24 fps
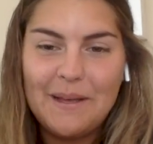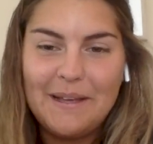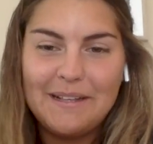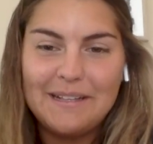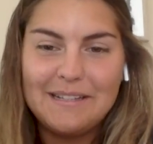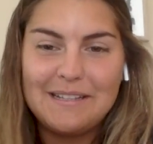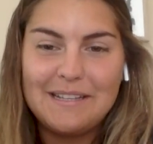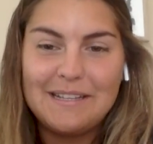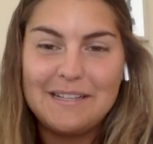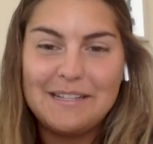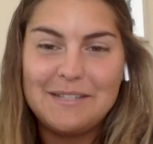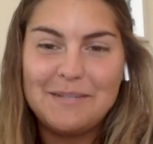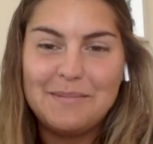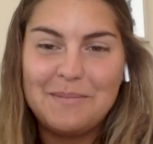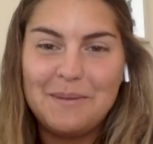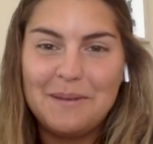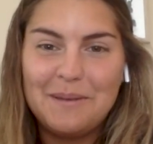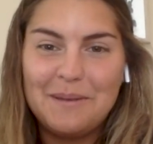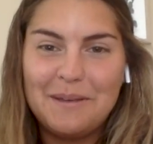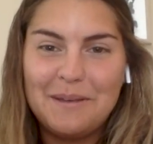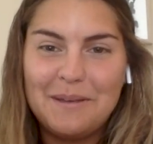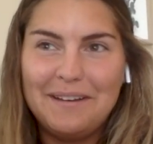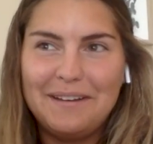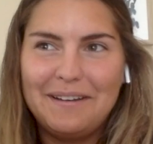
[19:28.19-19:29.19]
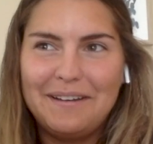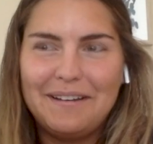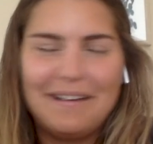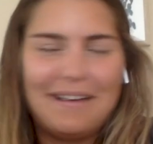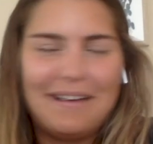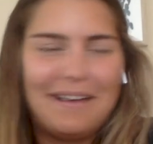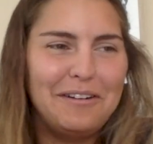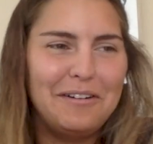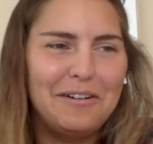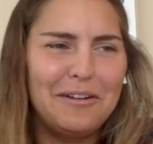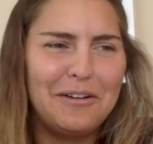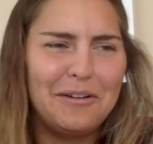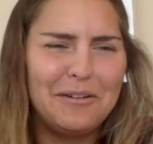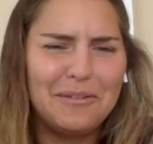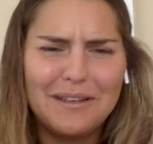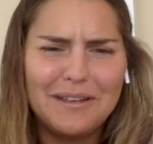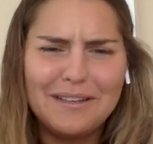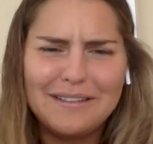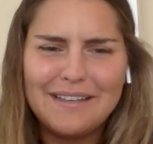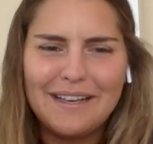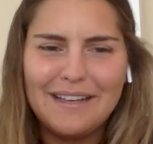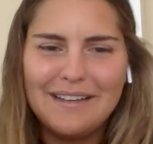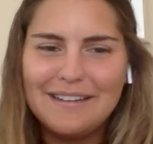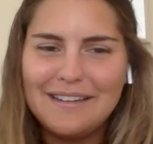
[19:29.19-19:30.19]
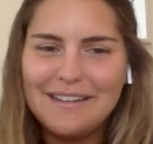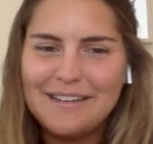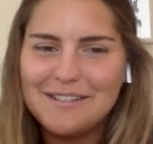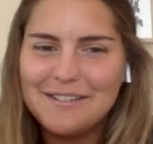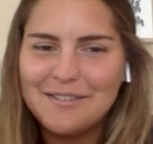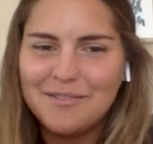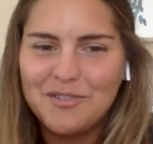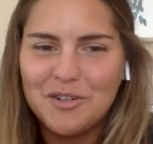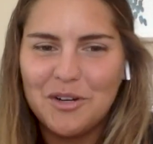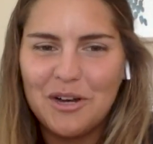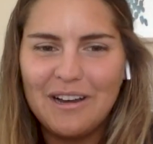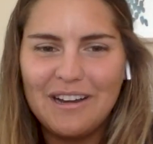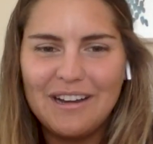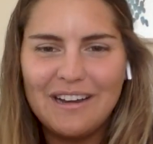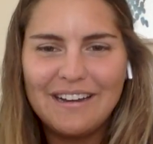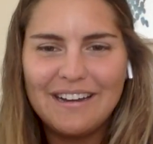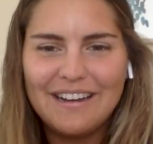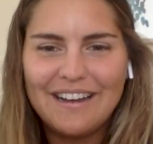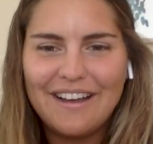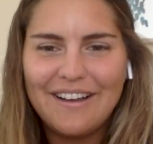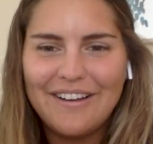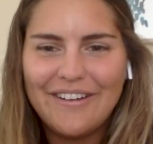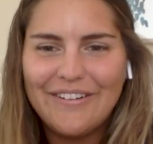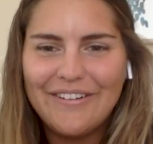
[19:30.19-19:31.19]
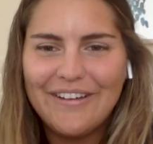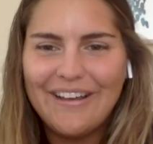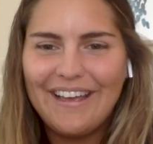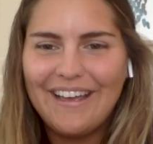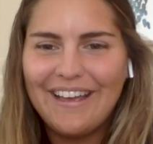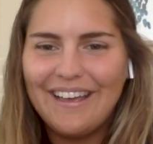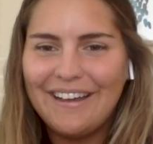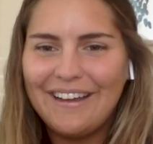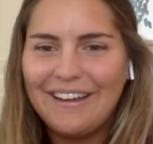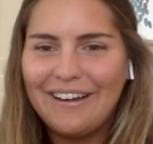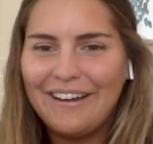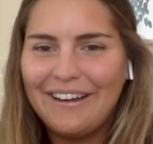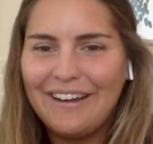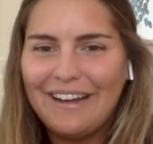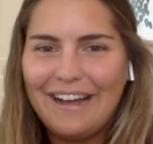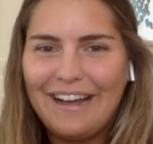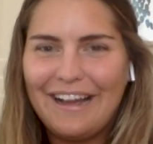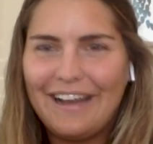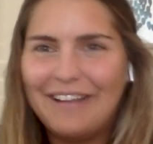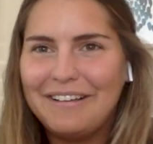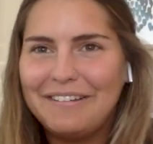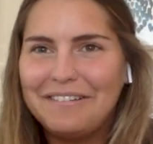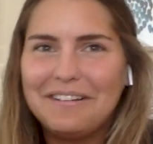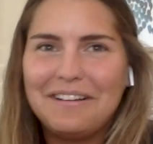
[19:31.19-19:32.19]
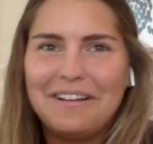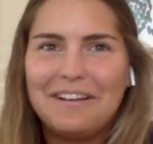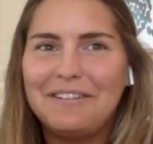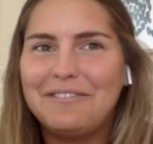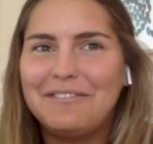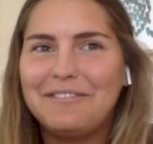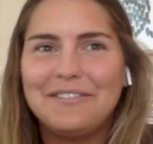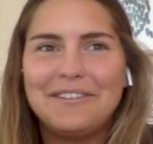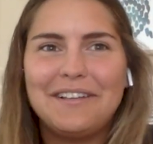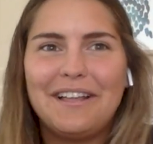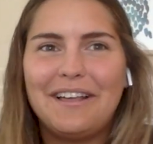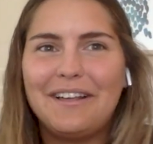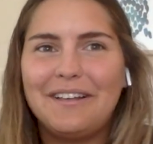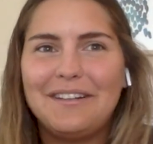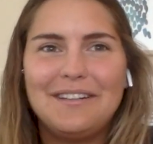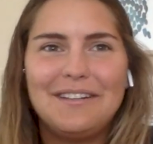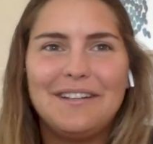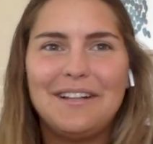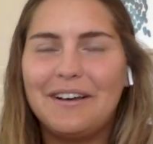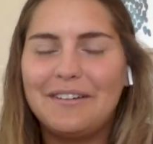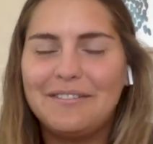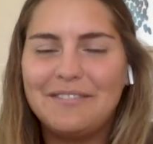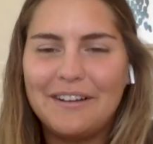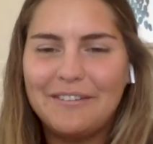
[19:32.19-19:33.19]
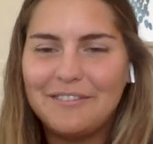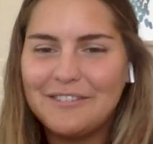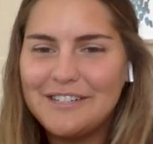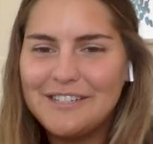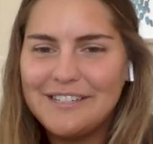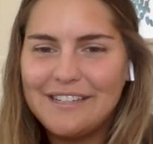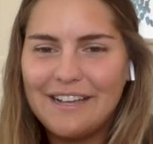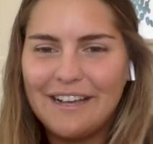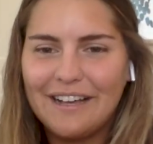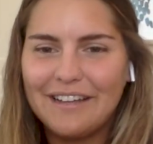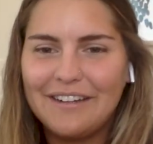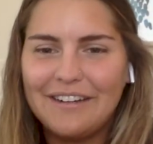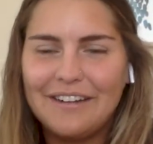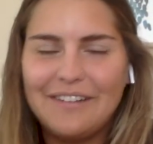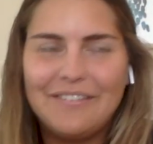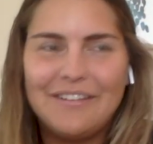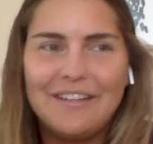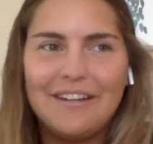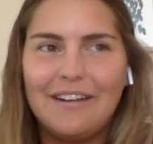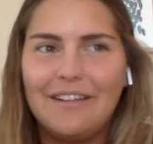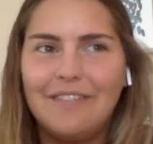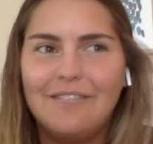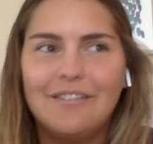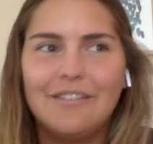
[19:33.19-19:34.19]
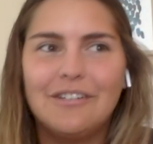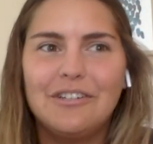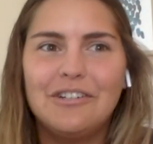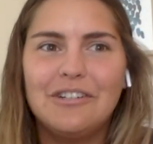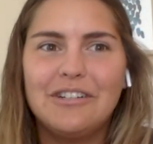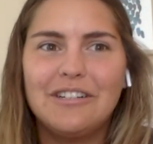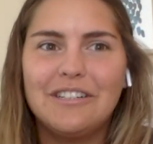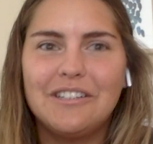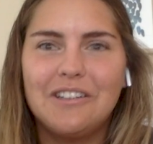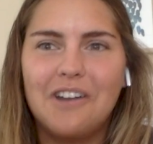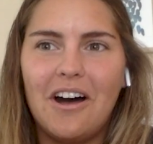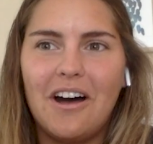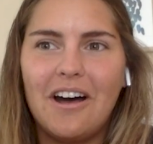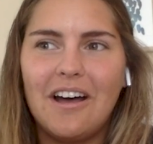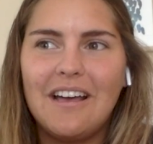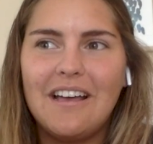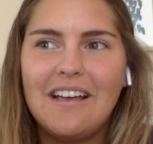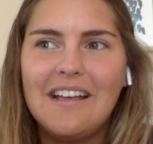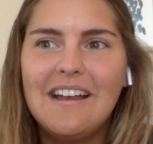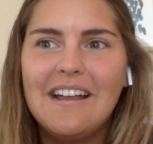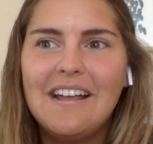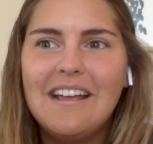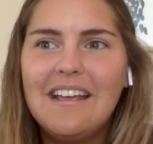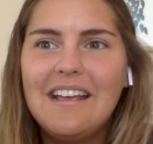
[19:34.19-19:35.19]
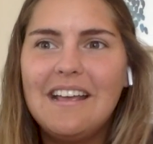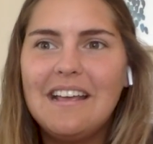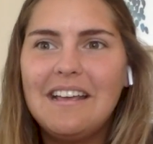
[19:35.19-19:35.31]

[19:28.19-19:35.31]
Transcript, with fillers: It, it's been, I don't know, like 10 days of training now, and I, I've loved every second of it. I've learned a lot.